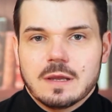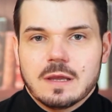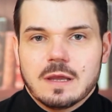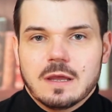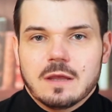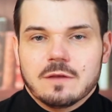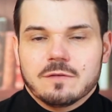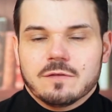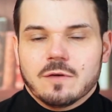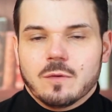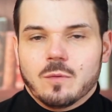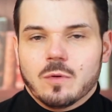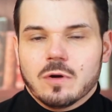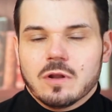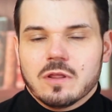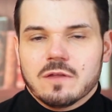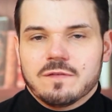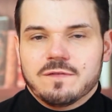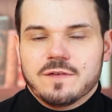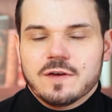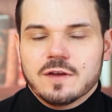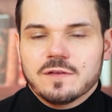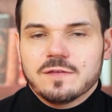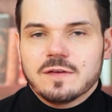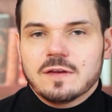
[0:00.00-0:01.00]
So one of the
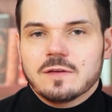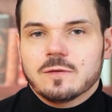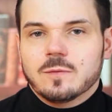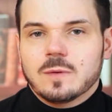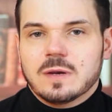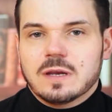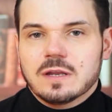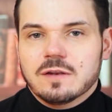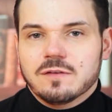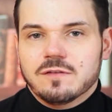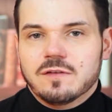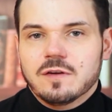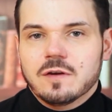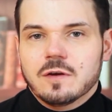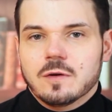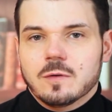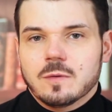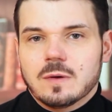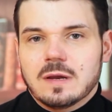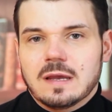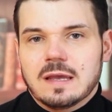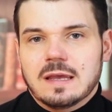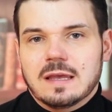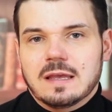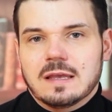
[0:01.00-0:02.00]
first things we can
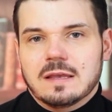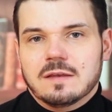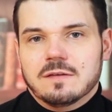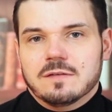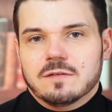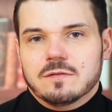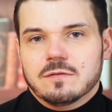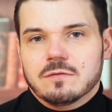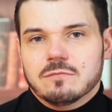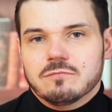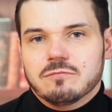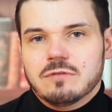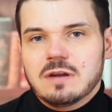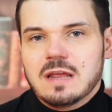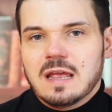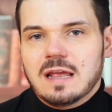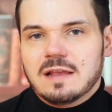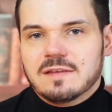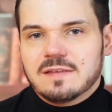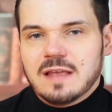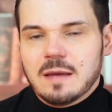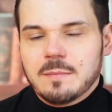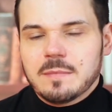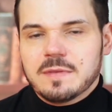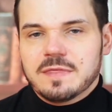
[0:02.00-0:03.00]
do is
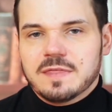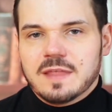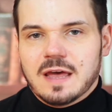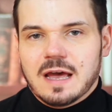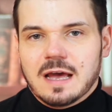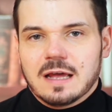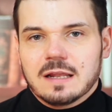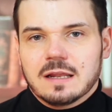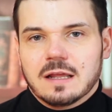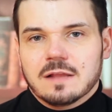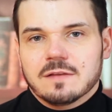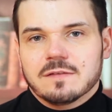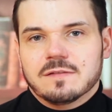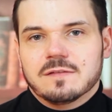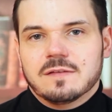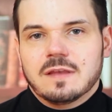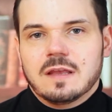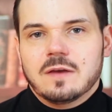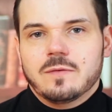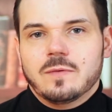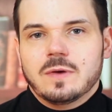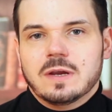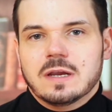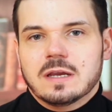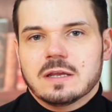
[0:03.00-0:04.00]
re-examine that and
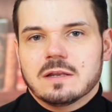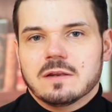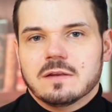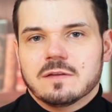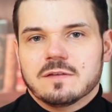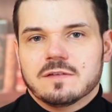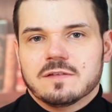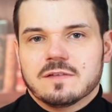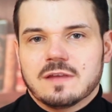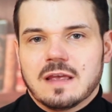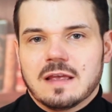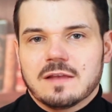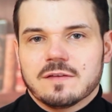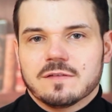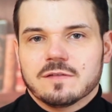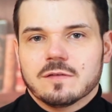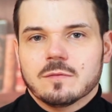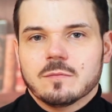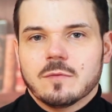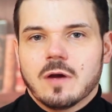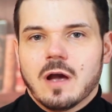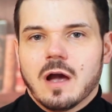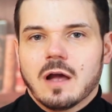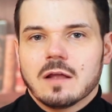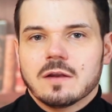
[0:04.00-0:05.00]
see if we can set
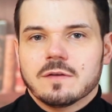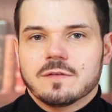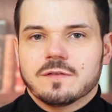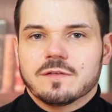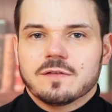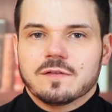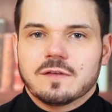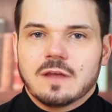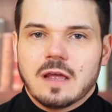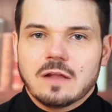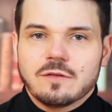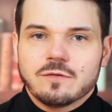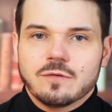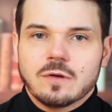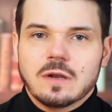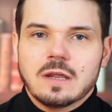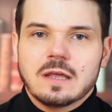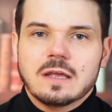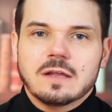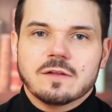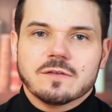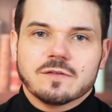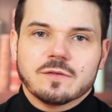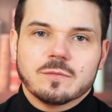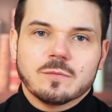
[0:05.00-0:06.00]
some kind of
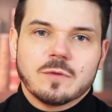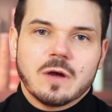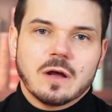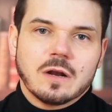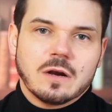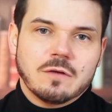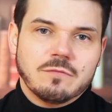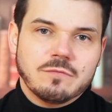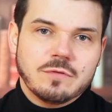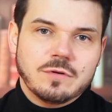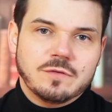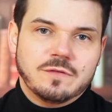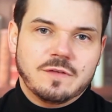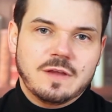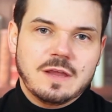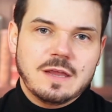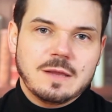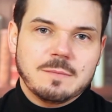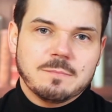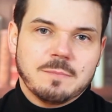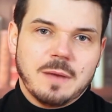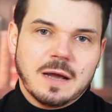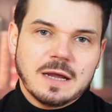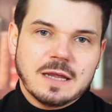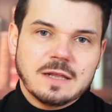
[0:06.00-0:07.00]
scheduling and some kind of
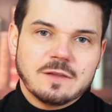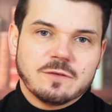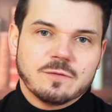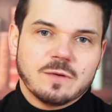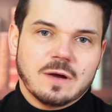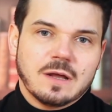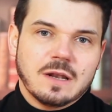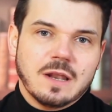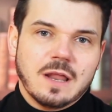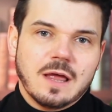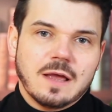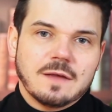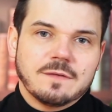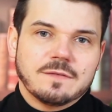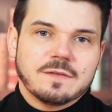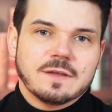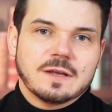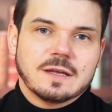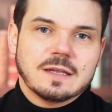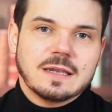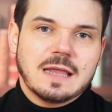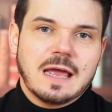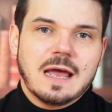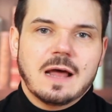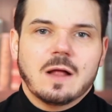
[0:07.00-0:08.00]
routine back into our lives
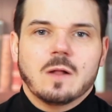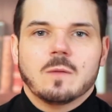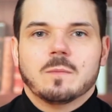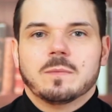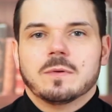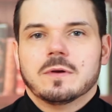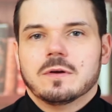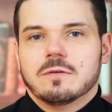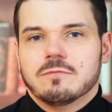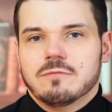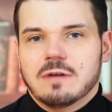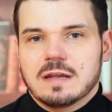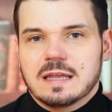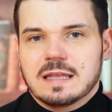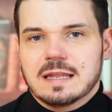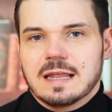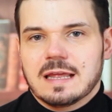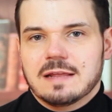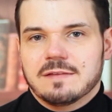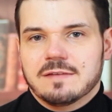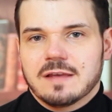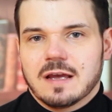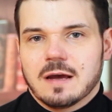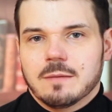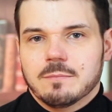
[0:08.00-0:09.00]
that can help
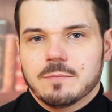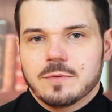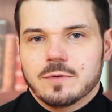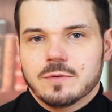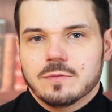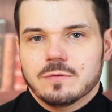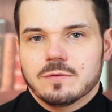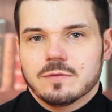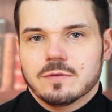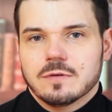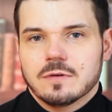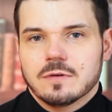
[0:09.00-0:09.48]
regulate our mood.